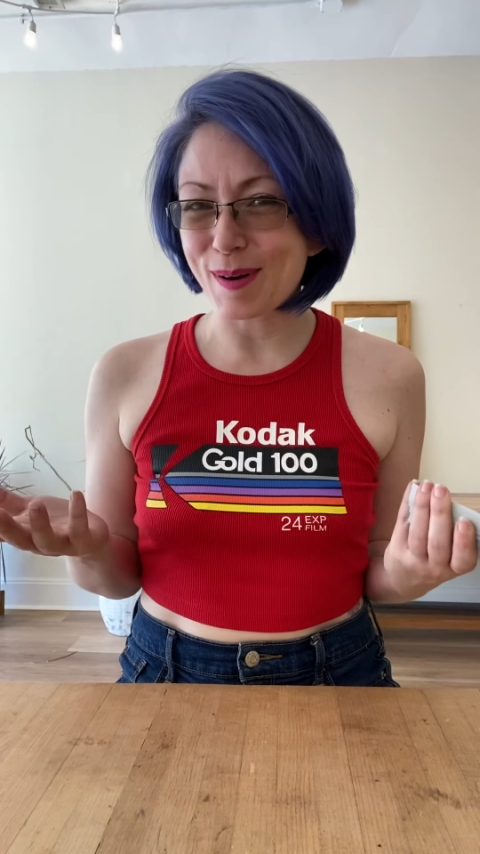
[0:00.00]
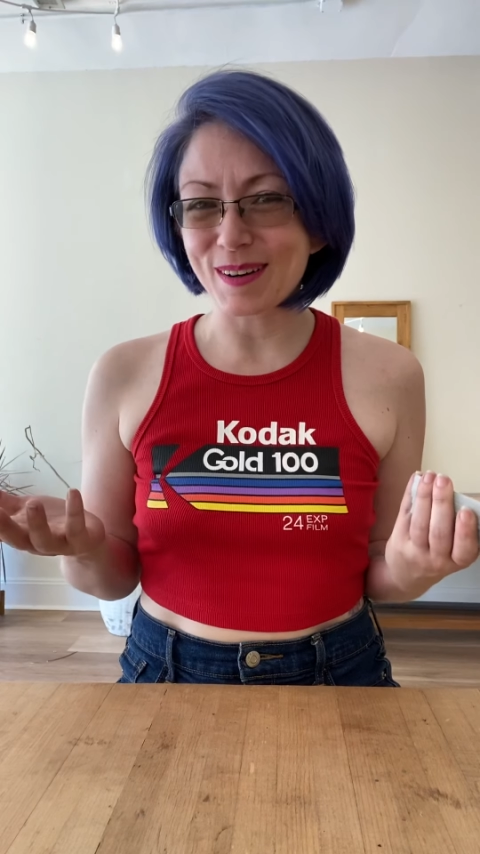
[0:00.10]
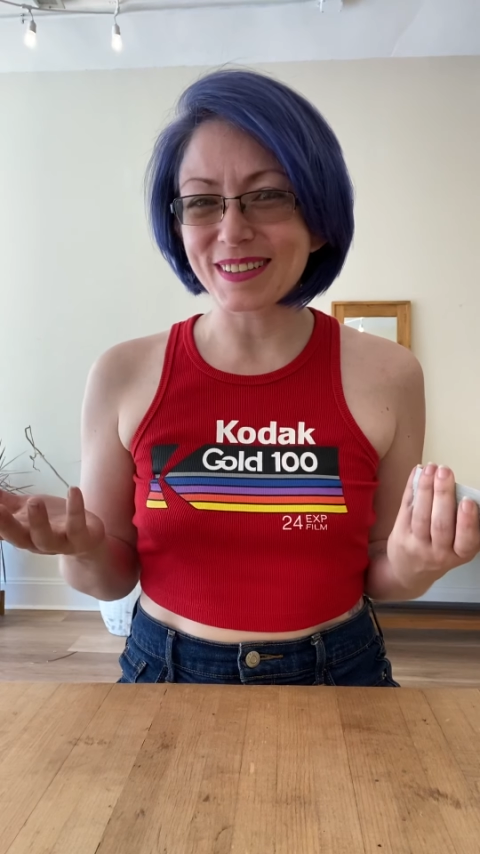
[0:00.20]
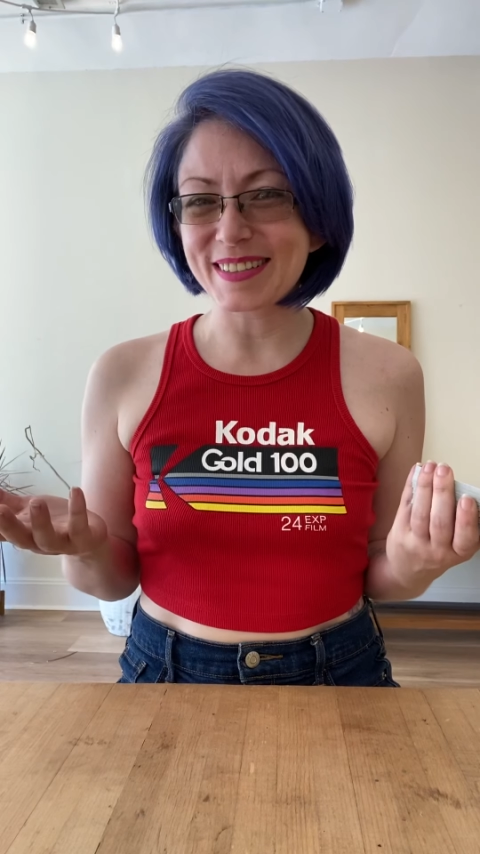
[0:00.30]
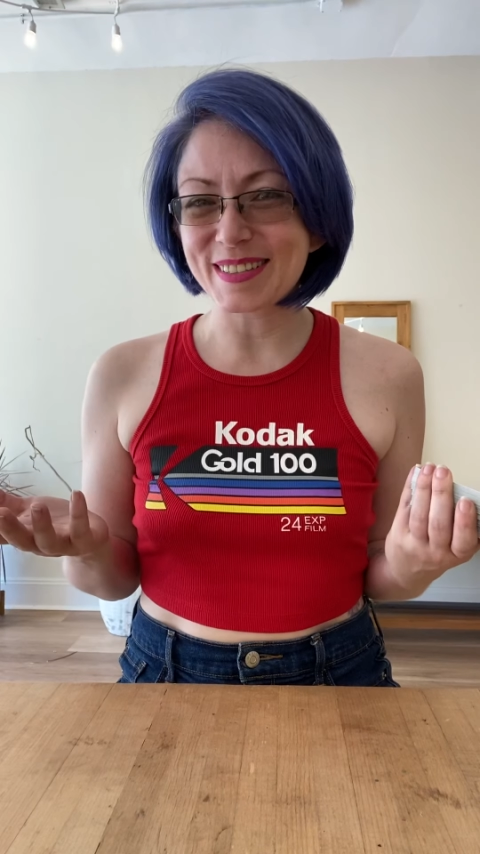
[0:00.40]

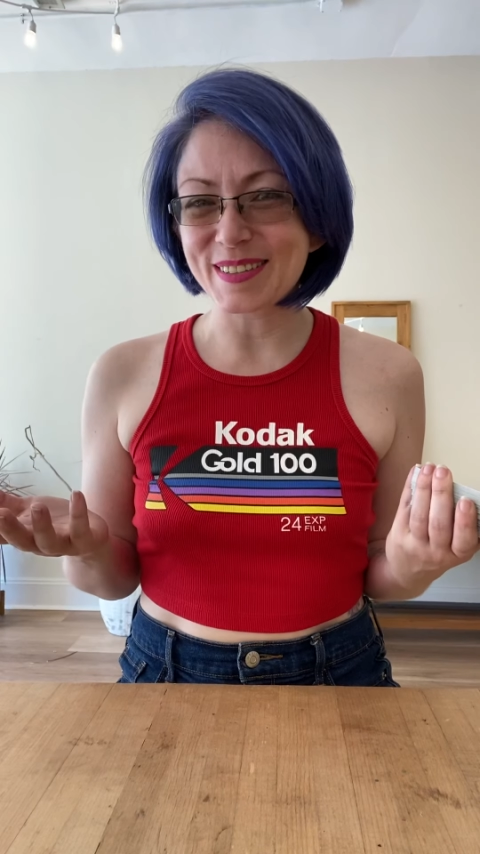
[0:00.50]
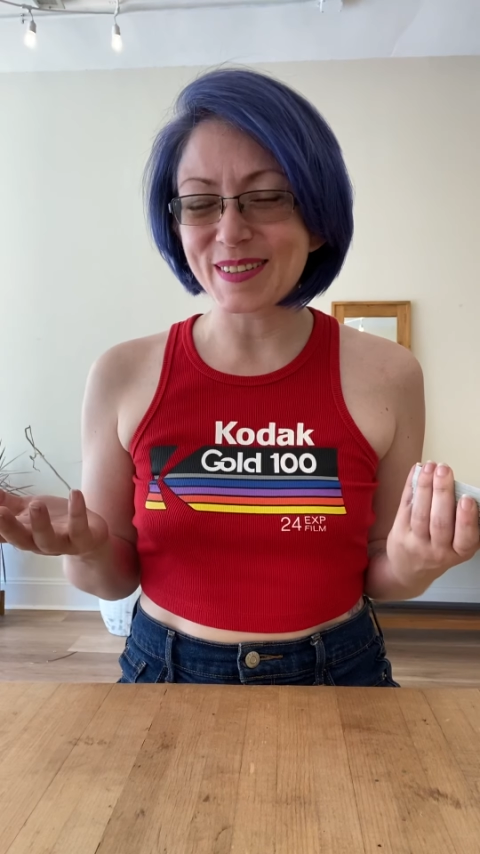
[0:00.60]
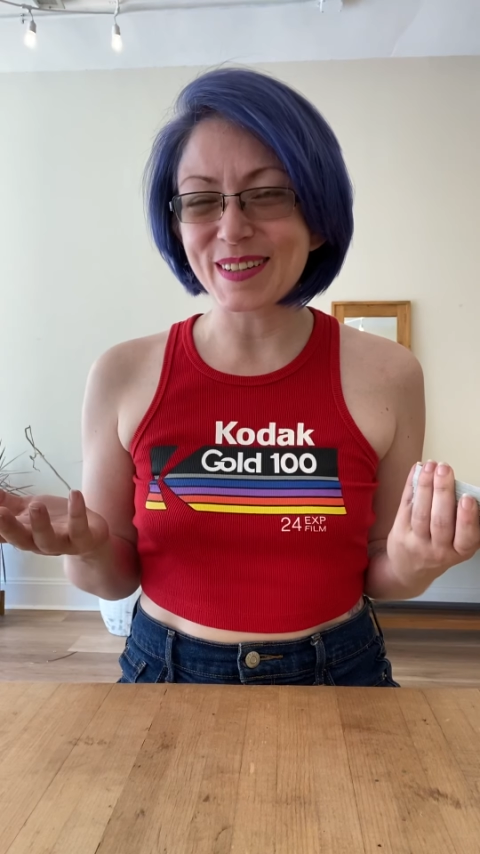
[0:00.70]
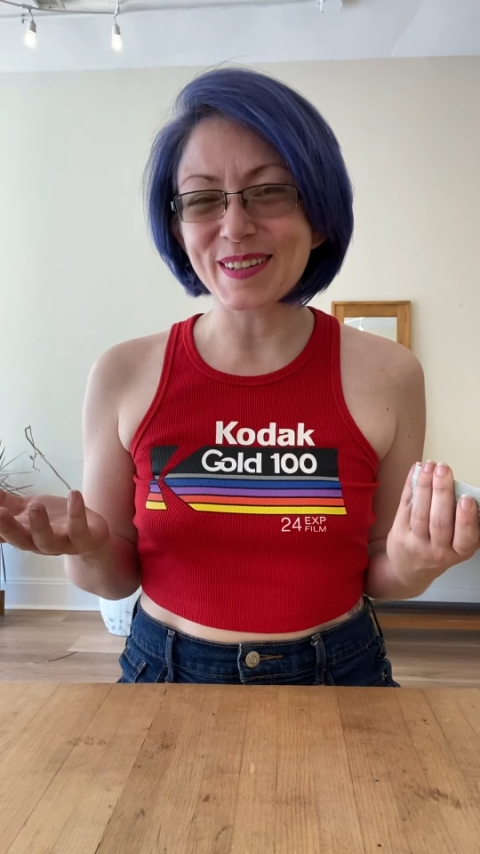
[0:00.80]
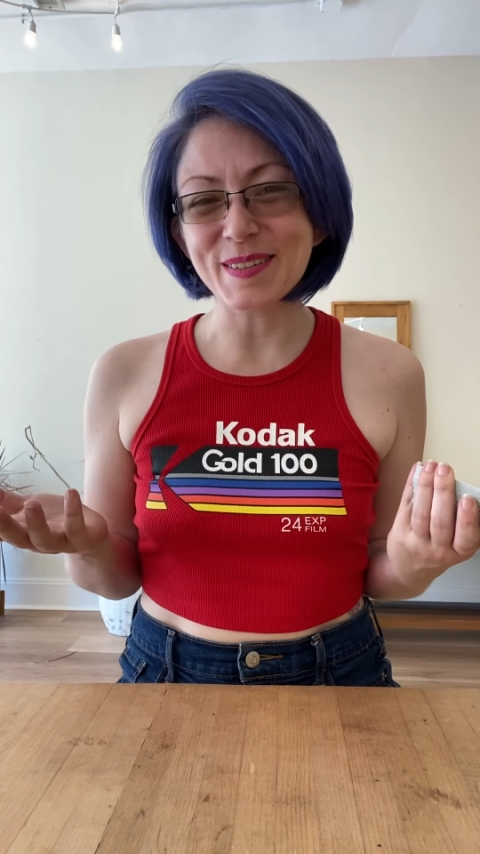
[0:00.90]
Marley
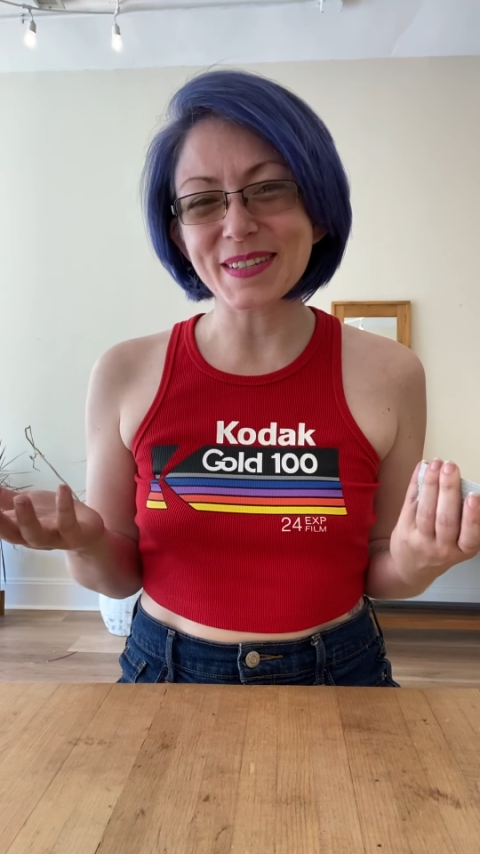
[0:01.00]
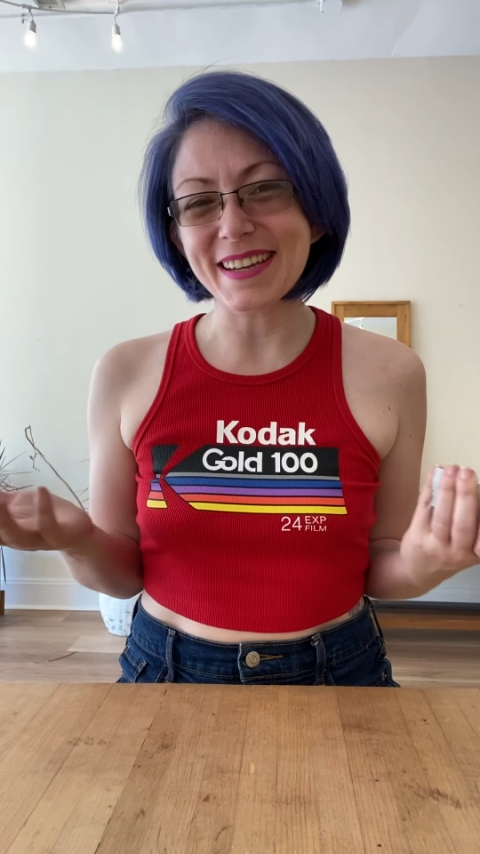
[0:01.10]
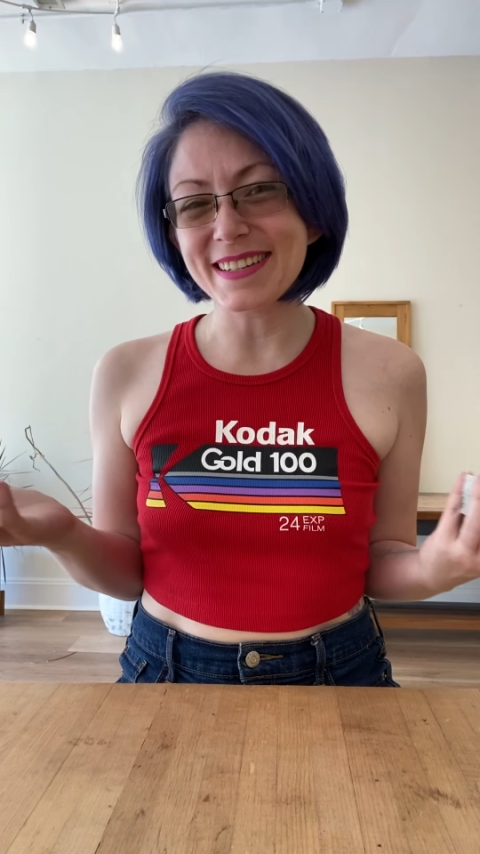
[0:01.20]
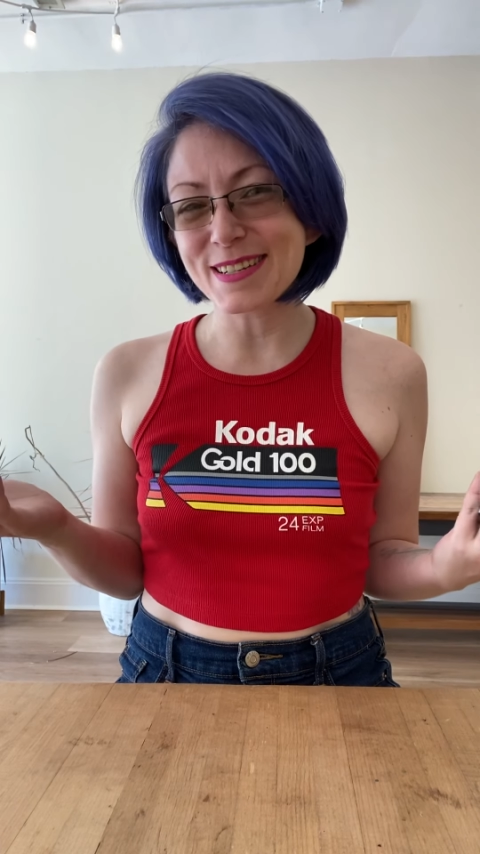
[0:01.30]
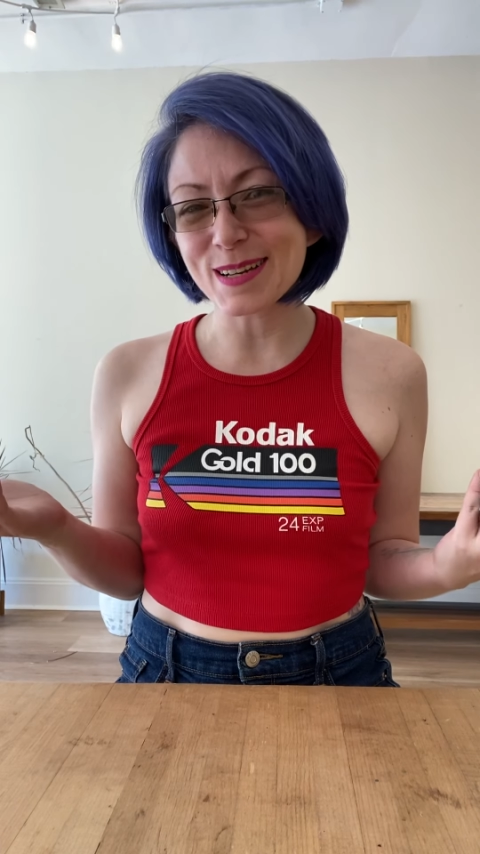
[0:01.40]
Studios
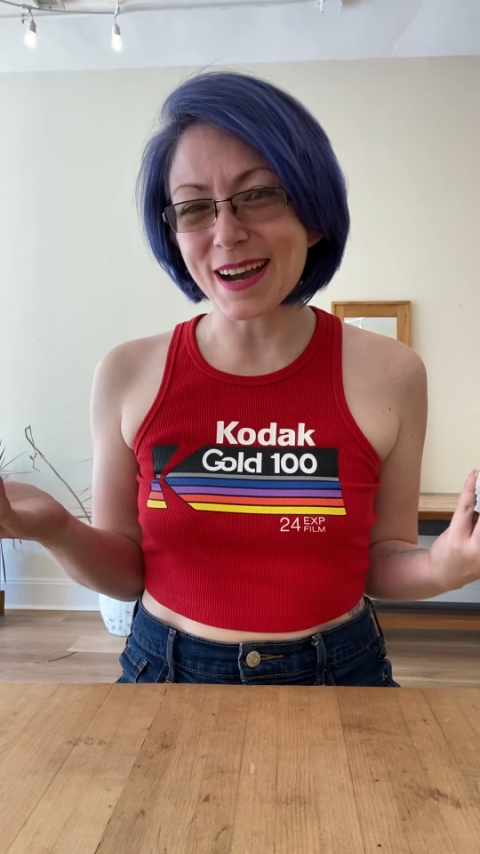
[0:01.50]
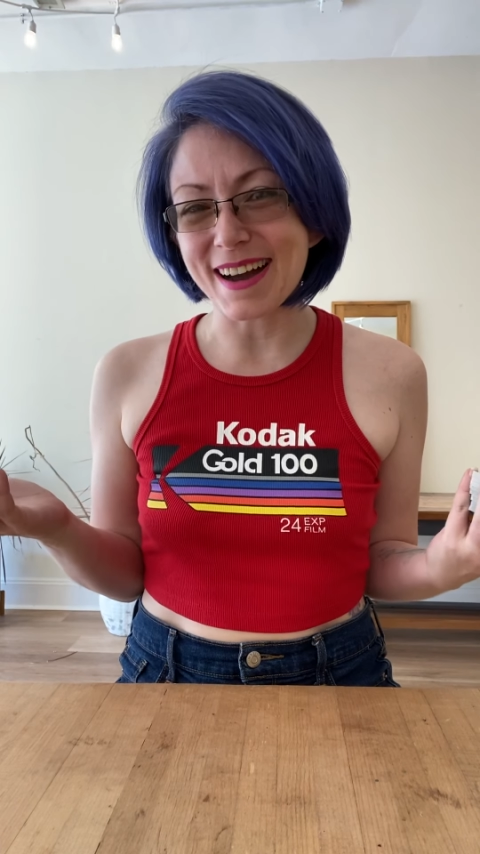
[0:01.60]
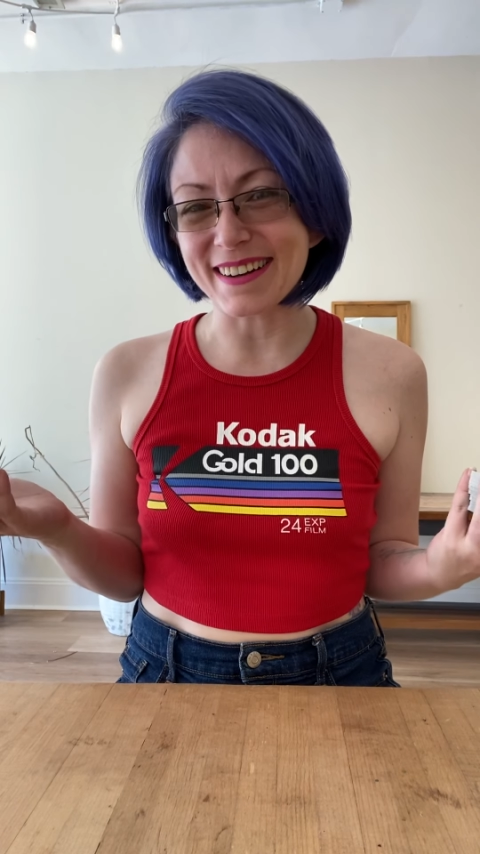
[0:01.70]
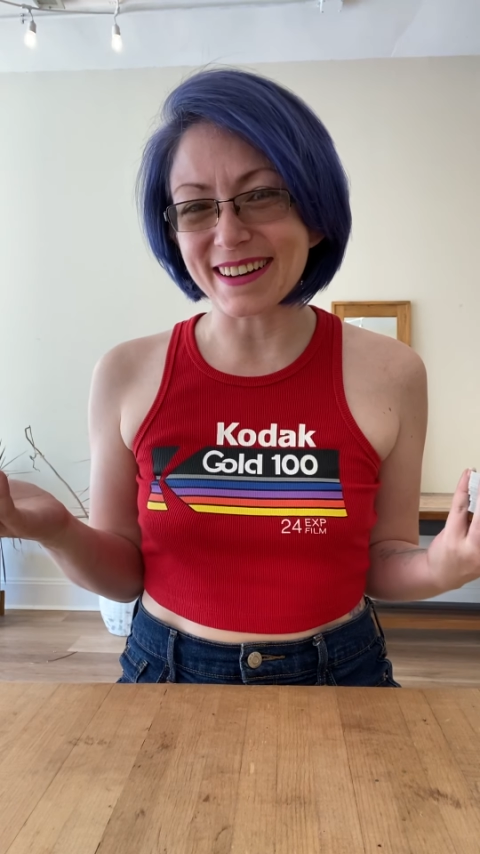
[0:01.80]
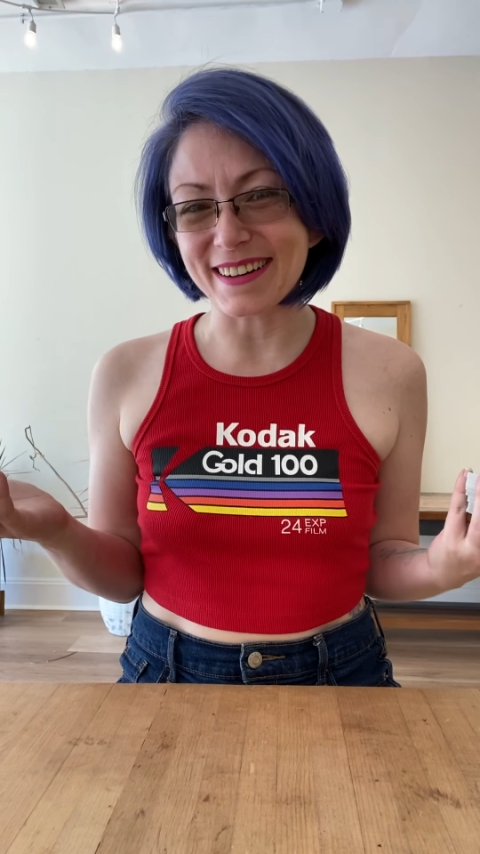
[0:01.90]
in
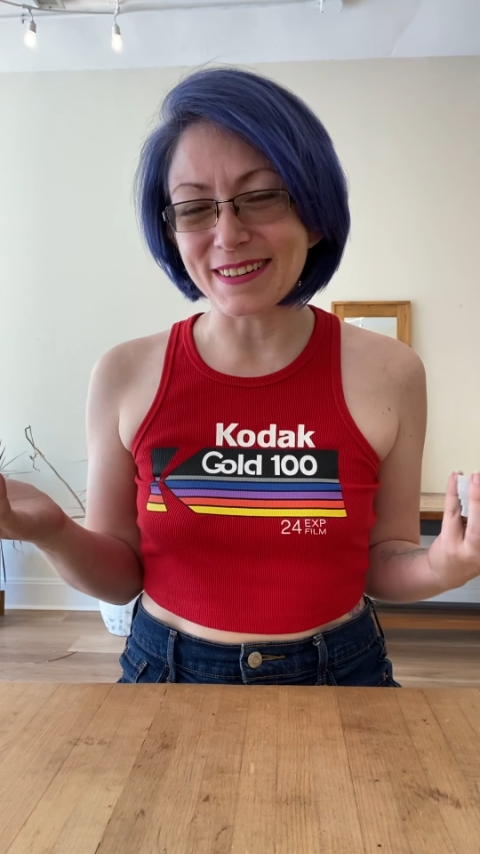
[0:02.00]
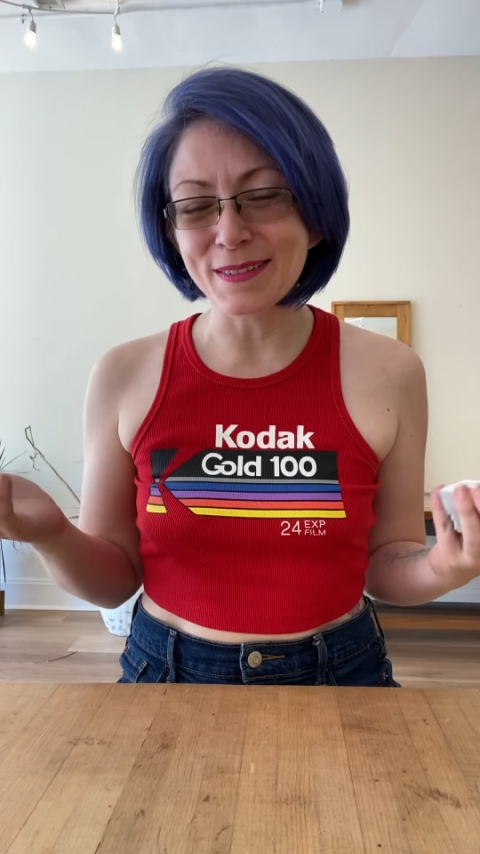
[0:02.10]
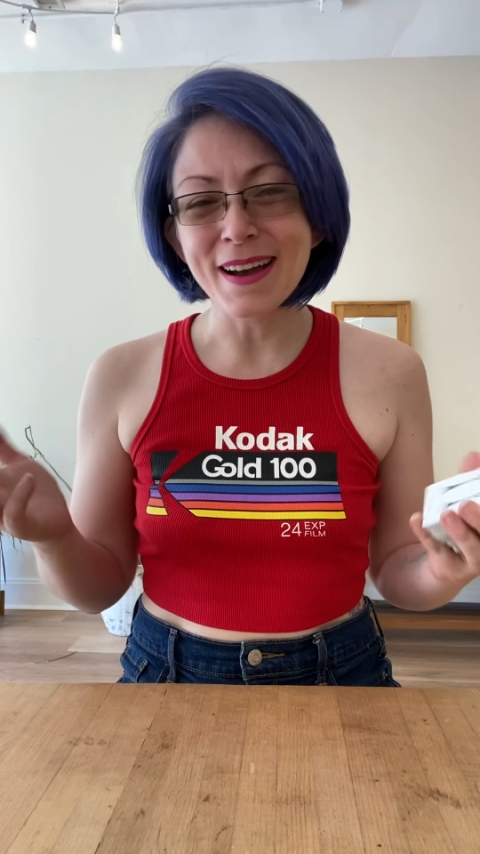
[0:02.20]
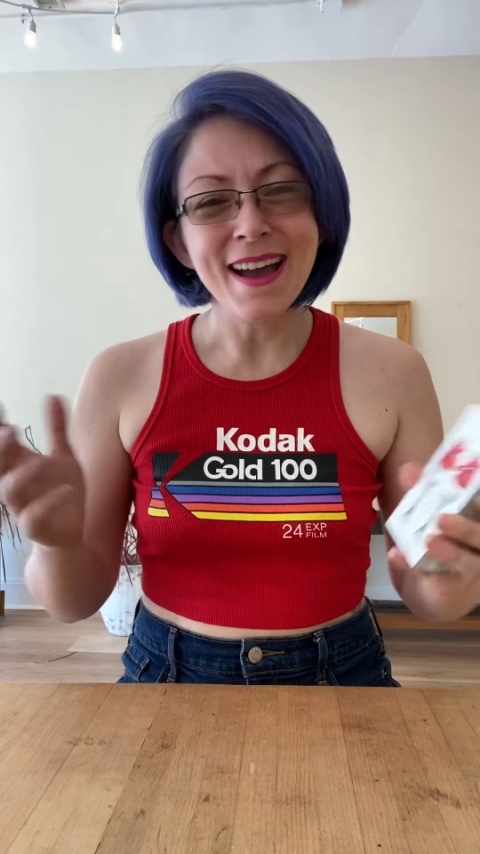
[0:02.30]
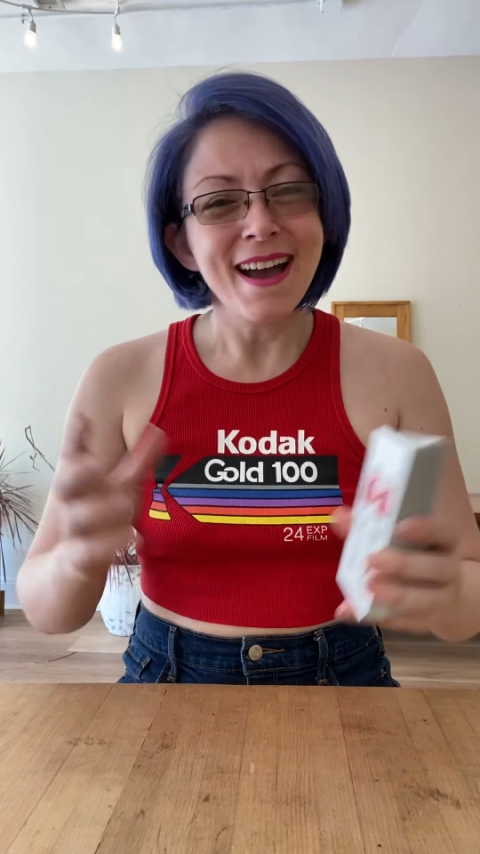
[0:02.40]
Chicago.